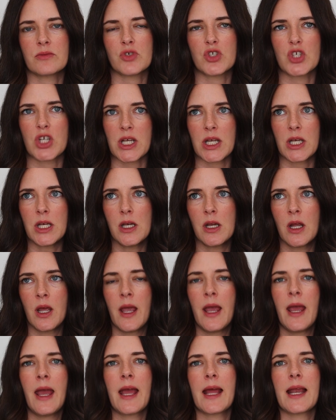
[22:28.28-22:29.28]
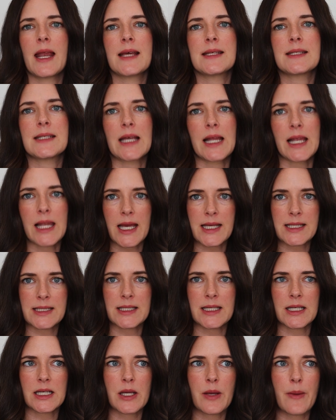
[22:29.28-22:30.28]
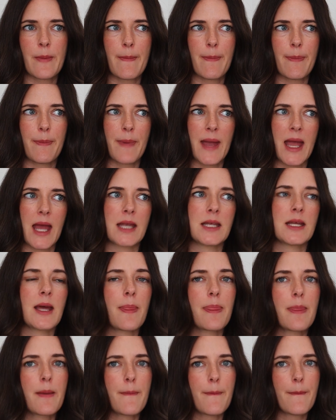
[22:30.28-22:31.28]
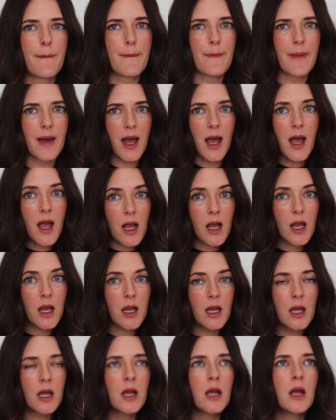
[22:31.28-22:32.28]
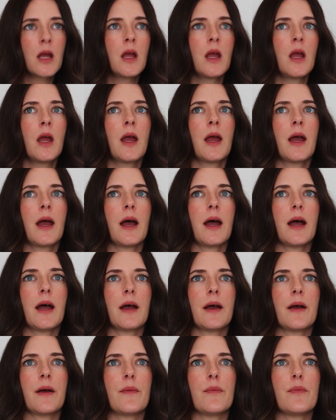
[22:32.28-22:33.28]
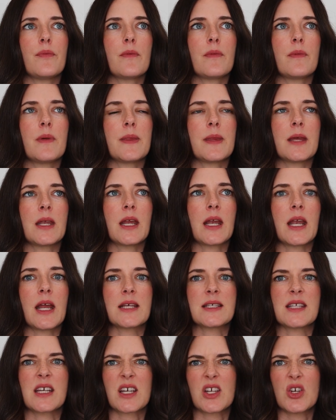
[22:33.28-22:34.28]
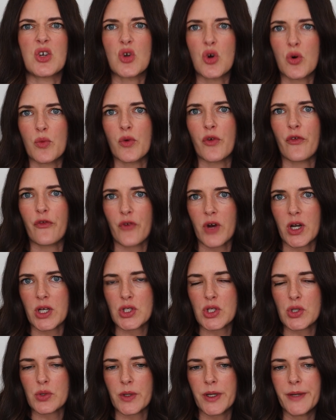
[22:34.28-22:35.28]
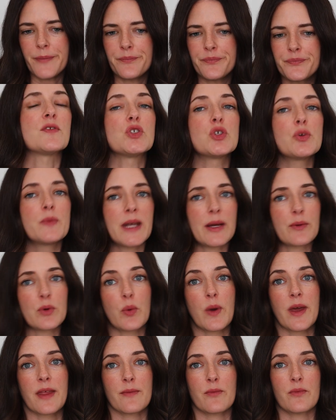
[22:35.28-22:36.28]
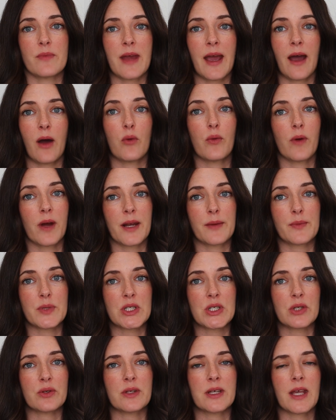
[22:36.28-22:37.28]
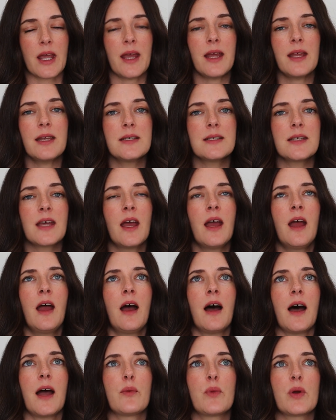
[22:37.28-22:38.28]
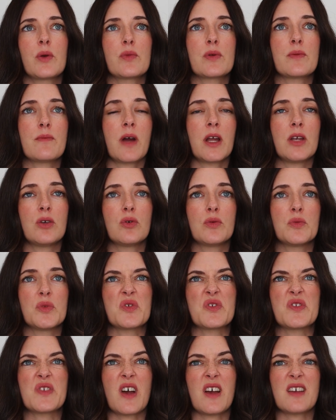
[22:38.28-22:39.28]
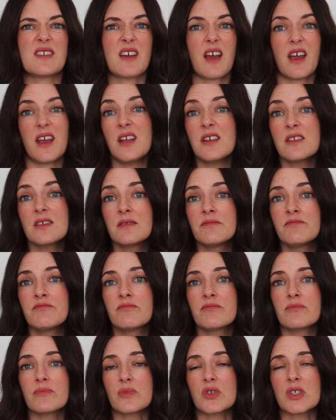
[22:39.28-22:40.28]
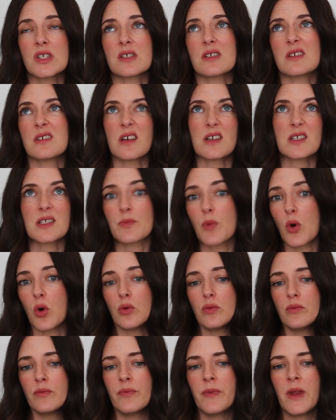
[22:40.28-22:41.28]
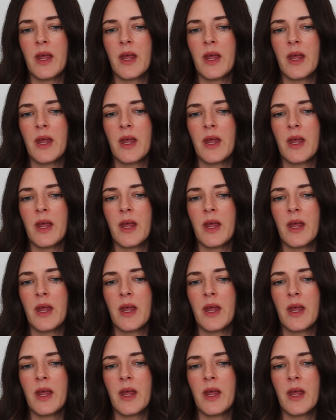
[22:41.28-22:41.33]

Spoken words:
jean. It has the elastic band at the back, but then it has like a normal front to it. I've still been able to wear them now right up until the end. I went with my normal size 8, which is size small,